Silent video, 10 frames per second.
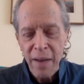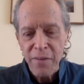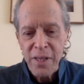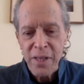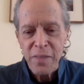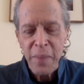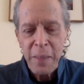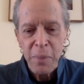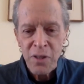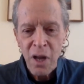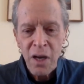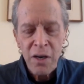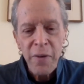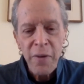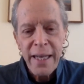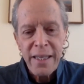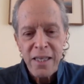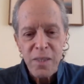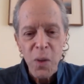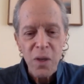ever since people started reading
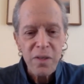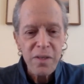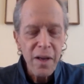these books.